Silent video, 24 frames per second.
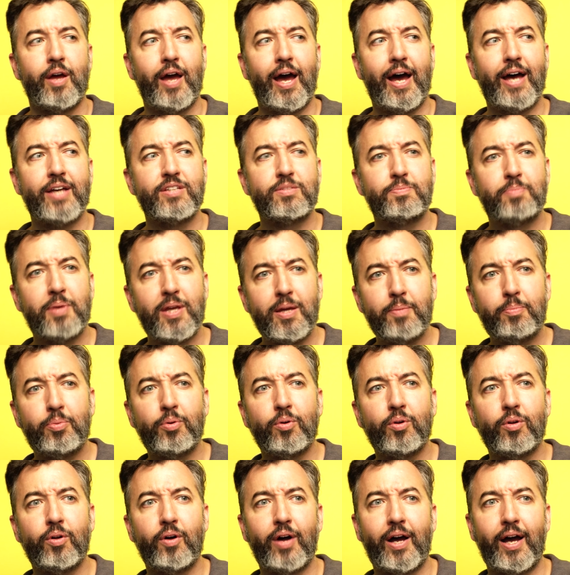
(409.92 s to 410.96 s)
as
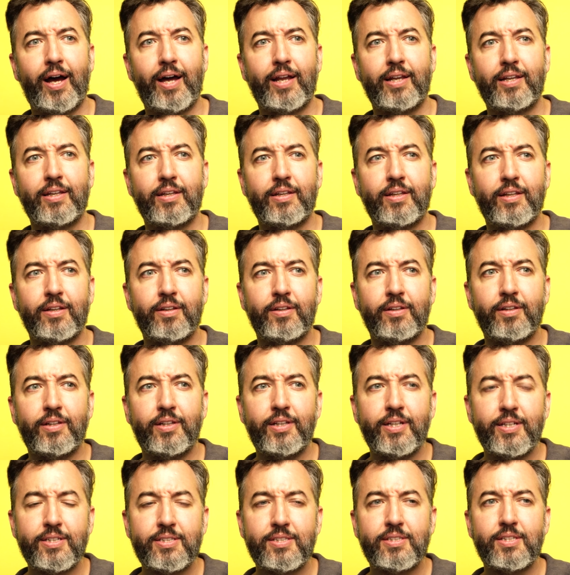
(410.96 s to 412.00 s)
people had
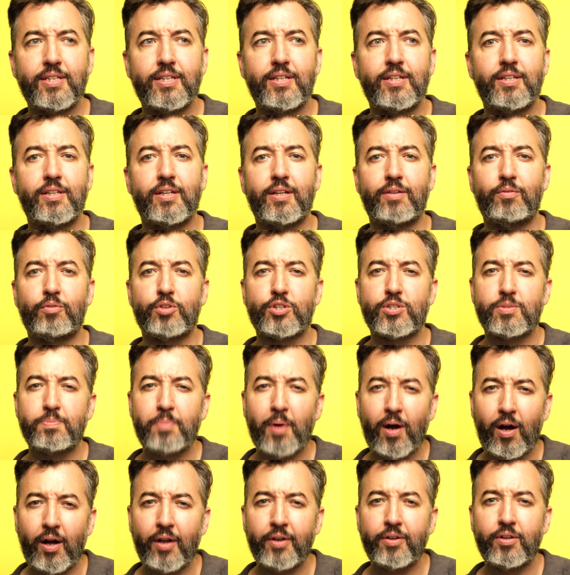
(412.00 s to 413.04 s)
listened and
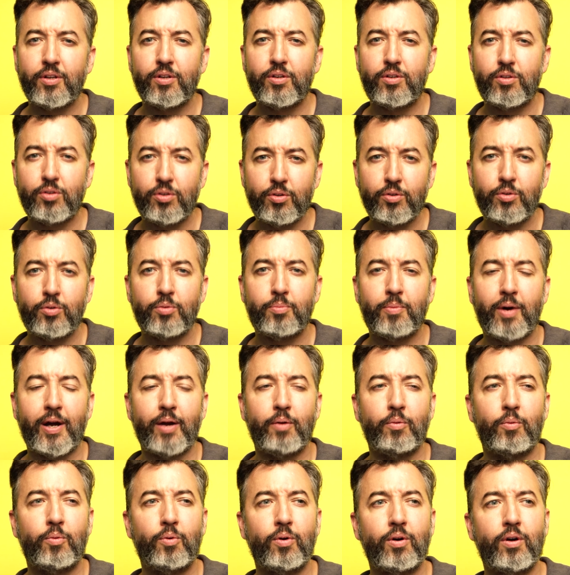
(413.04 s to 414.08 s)
responded to
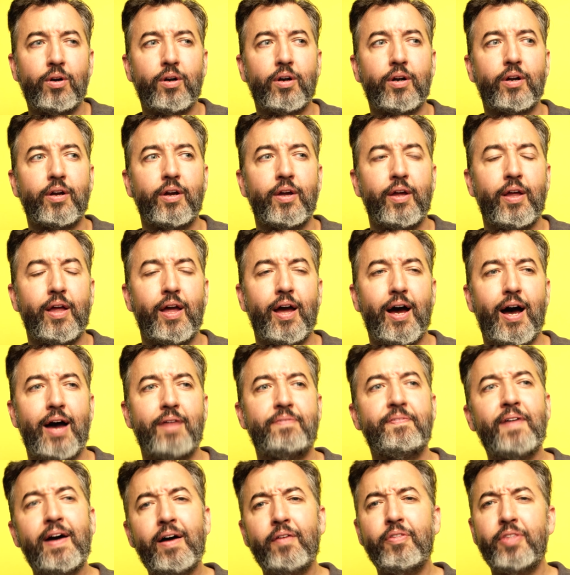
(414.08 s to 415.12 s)
my work,
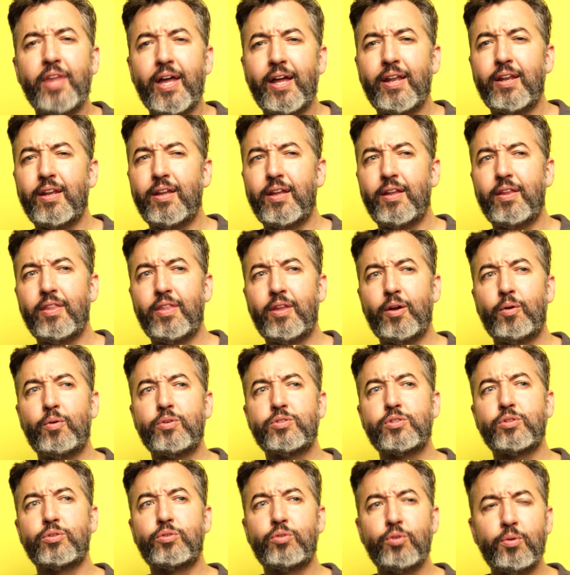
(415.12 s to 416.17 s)
I found that there
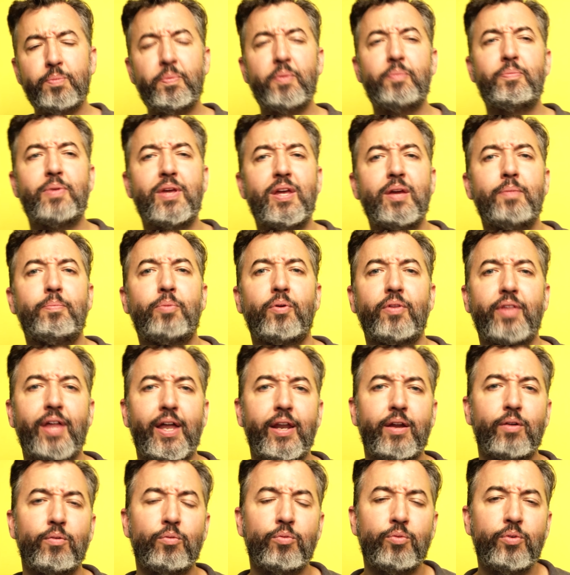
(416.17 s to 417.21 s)
was a group of people
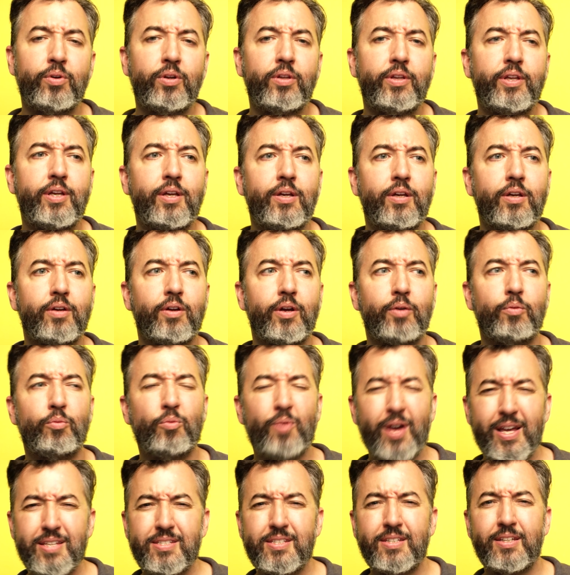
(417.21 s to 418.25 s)
that it
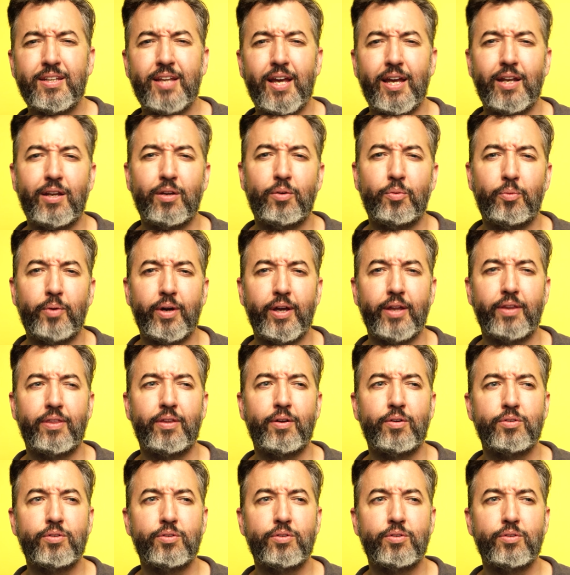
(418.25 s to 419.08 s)
resonated with.